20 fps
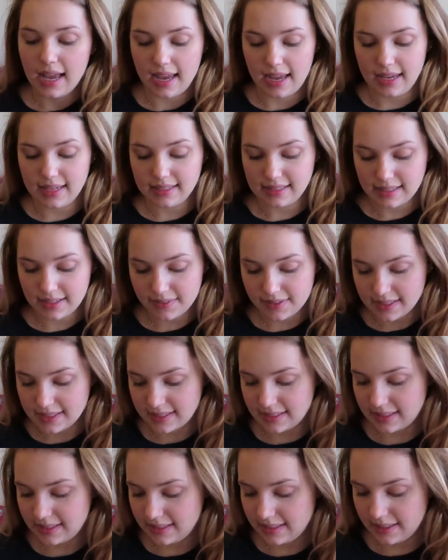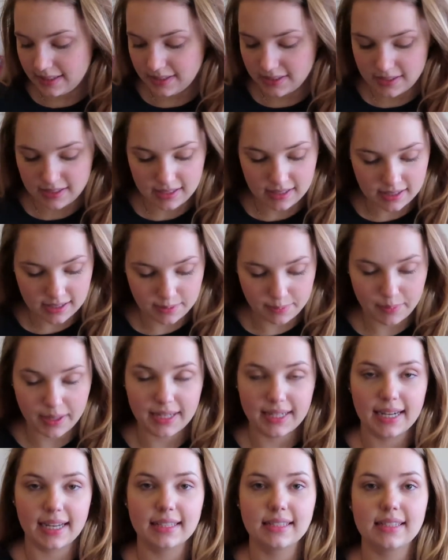And stuff, because then there's my
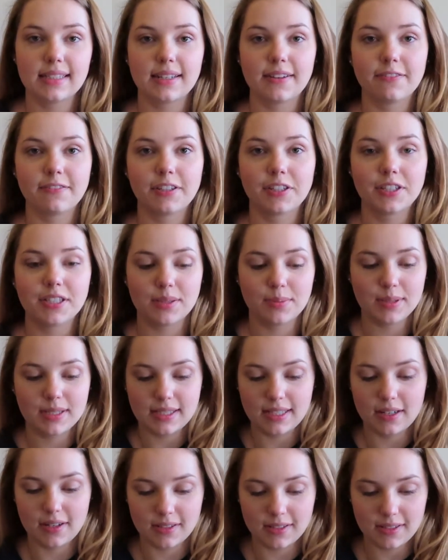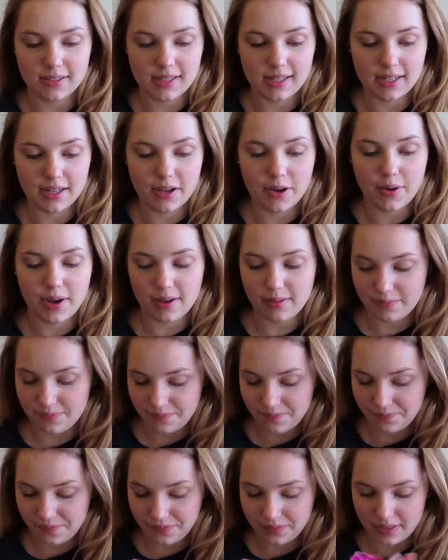dad's stuff for Christmas that also need to go out.
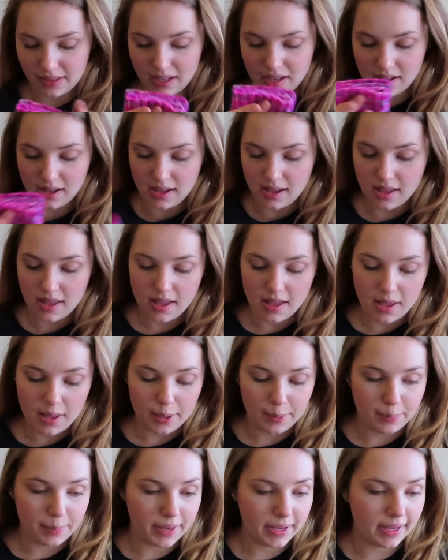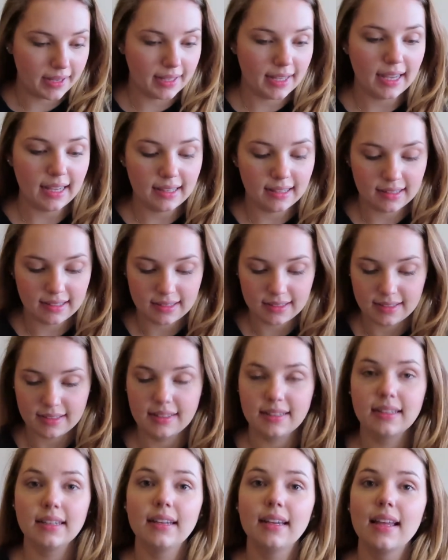But yeah,
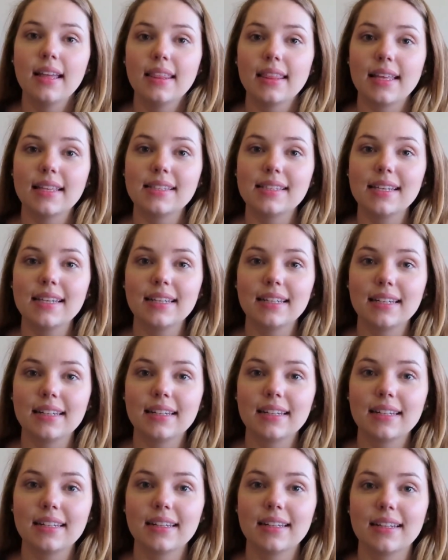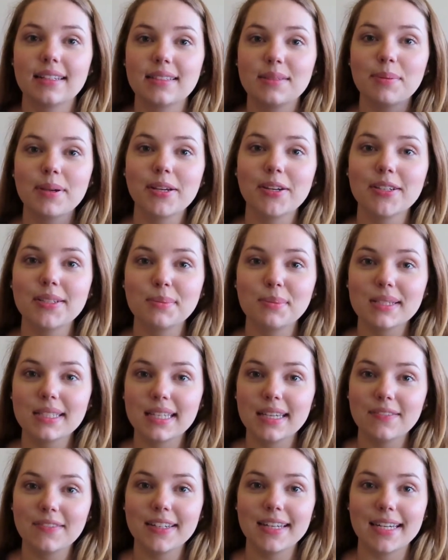that's it. It's my Christmas
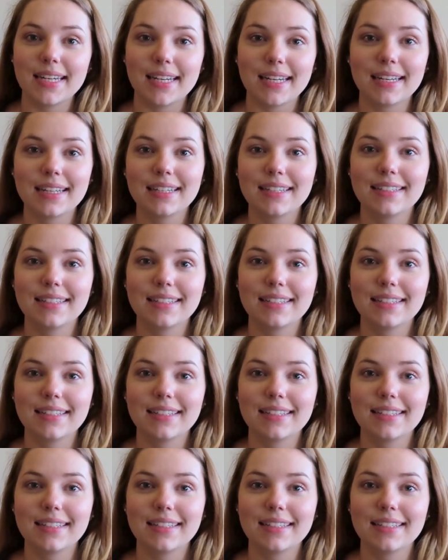gift knitting.